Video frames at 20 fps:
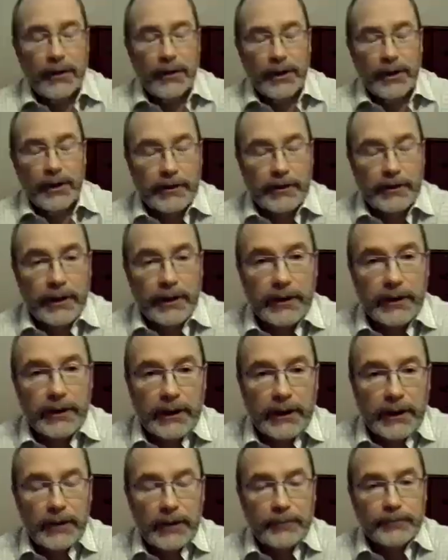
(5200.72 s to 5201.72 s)
Thank you,
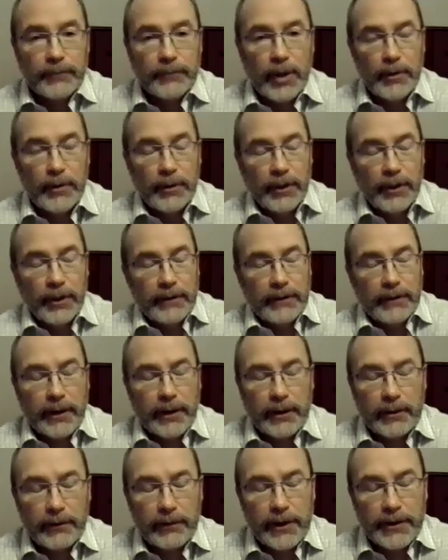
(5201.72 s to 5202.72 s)
Tate. I'm a
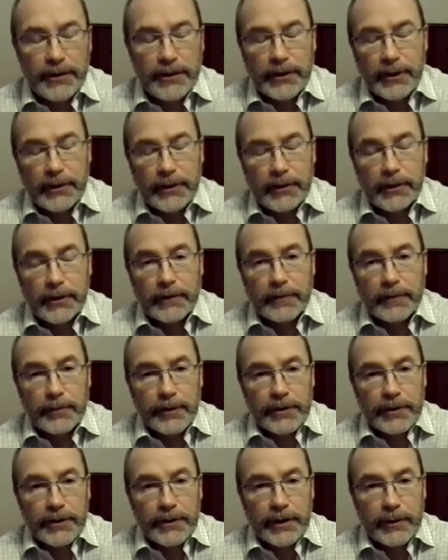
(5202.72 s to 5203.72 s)
lifelong resident
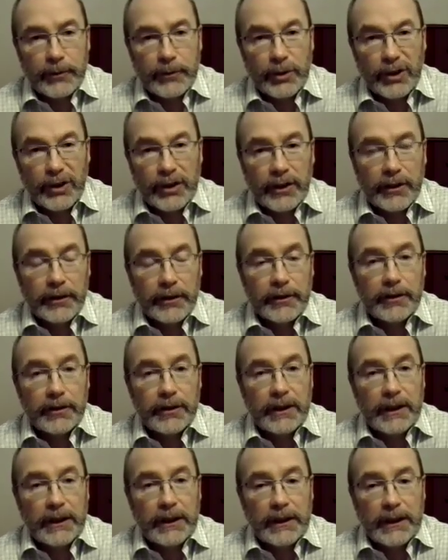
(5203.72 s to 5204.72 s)
of Prince Edward
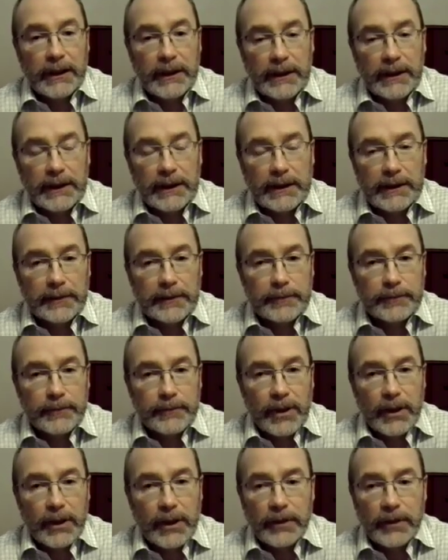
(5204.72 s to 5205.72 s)
Island.
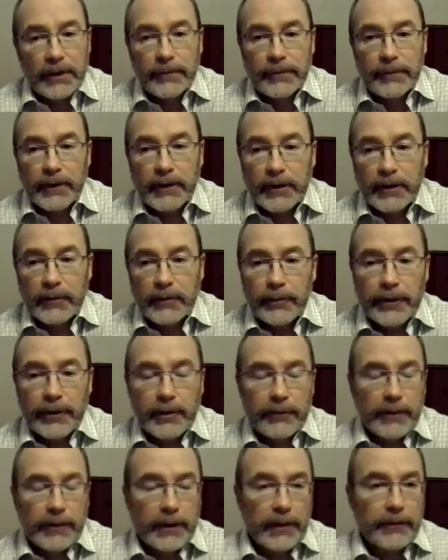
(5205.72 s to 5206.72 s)
I've
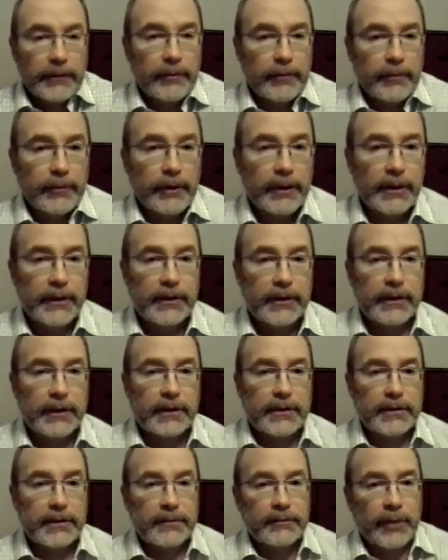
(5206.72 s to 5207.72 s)
been involved in
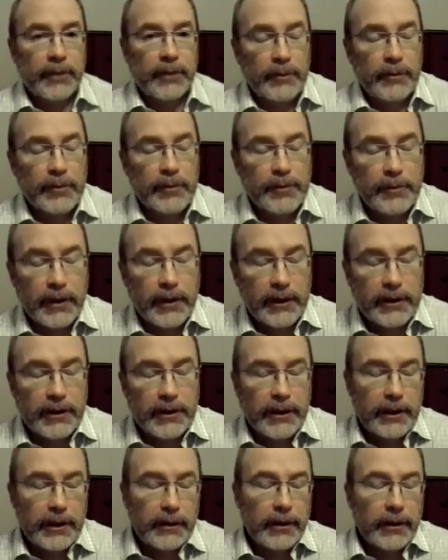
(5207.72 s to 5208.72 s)
politics almost my
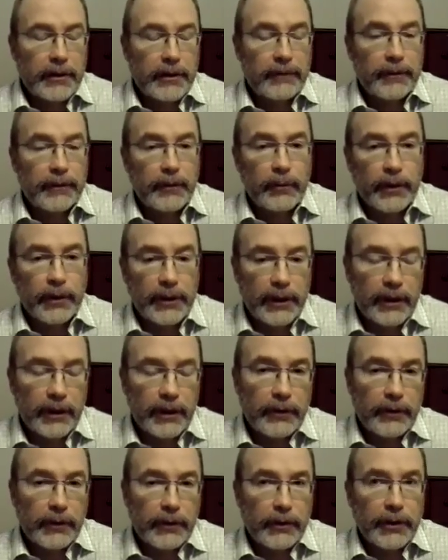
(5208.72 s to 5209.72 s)
entire life at one
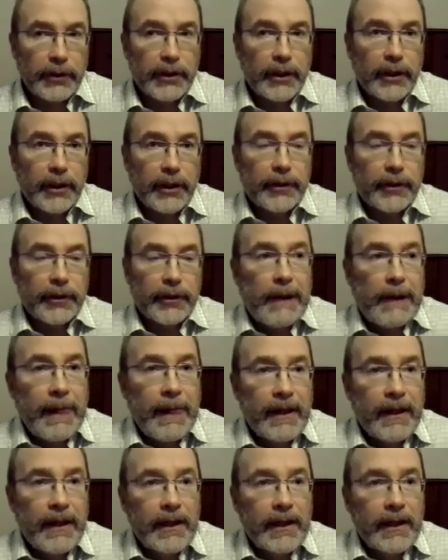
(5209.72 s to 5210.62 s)
level or another.